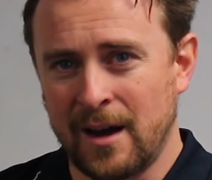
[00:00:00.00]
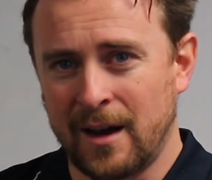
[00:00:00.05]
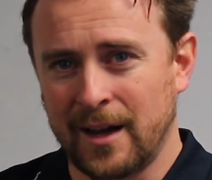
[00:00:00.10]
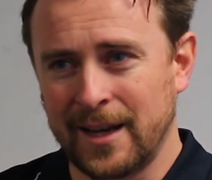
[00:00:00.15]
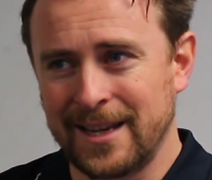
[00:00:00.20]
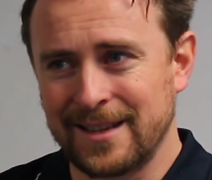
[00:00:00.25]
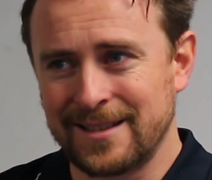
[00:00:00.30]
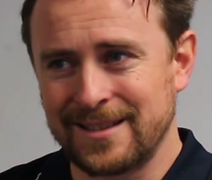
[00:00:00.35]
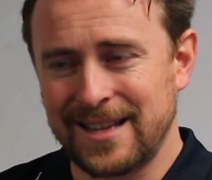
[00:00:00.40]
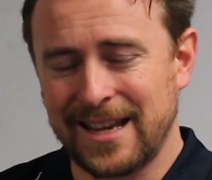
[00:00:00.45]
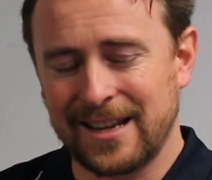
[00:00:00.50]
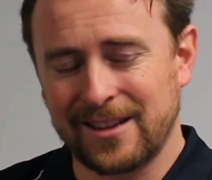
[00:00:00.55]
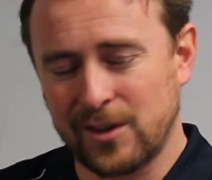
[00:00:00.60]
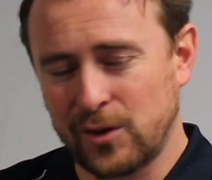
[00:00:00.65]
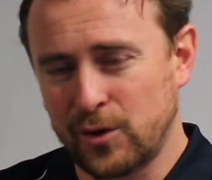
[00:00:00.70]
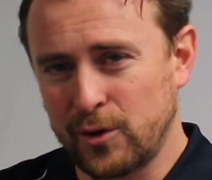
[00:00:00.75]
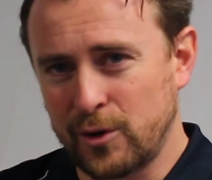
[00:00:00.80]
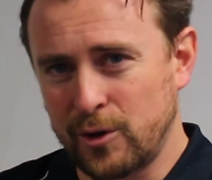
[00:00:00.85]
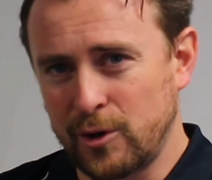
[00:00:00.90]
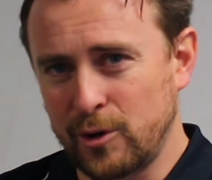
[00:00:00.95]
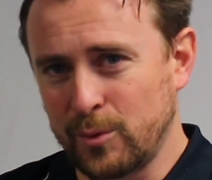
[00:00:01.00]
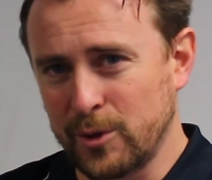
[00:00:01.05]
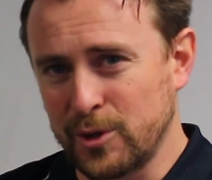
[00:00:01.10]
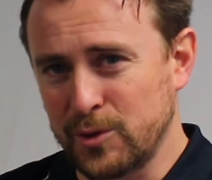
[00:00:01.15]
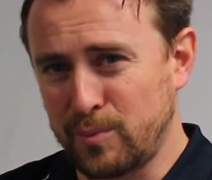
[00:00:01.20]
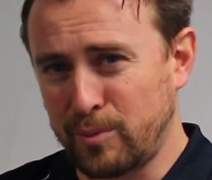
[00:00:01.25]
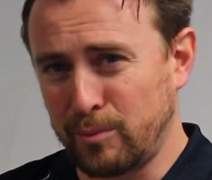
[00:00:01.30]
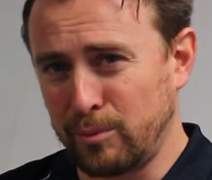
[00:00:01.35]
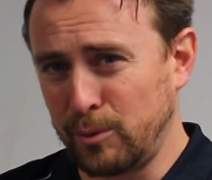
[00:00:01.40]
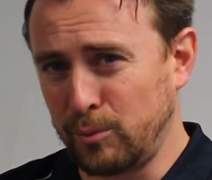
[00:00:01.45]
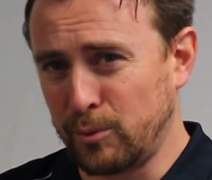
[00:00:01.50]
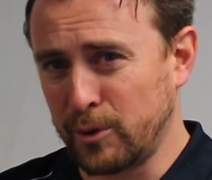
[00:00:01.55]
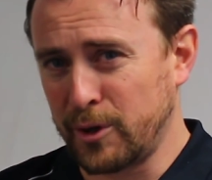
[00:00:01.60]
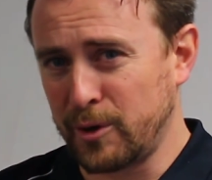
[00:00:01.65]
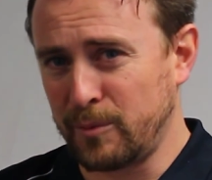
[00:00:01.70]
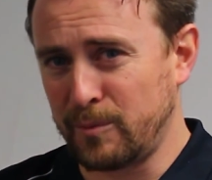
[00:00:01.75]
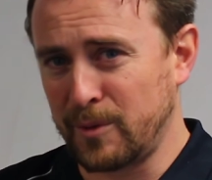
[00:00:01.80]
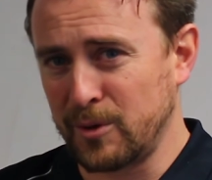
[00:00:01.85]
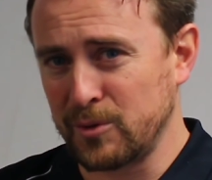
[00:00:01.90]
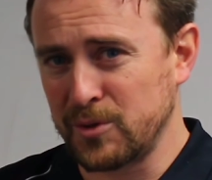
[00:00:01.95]
I guess that third one is probably one of
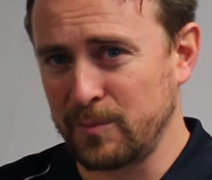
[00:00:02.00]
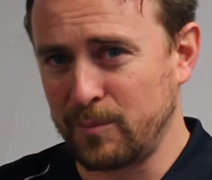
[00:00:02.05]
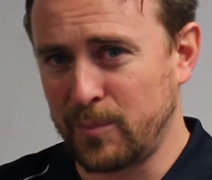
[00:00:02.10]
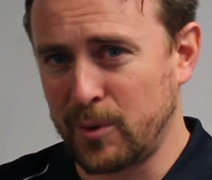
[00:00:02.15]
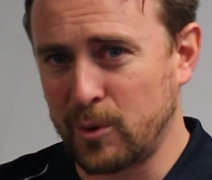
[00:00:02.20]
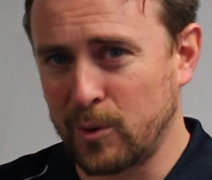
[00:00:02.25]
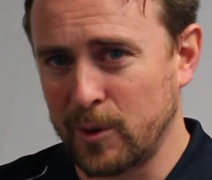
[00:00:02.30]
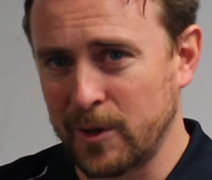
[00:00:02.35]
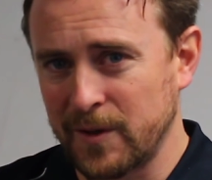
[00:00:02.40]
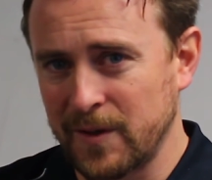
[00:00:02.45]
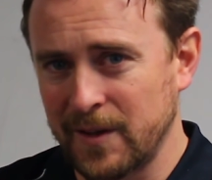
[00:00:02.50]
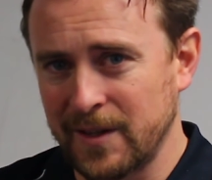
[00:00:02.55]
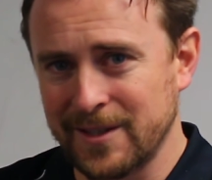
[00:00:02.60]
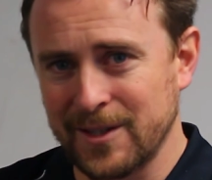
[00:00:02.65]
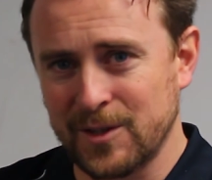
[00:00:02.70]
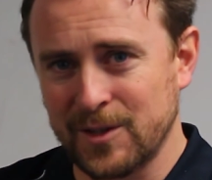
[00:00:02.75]
the most important things.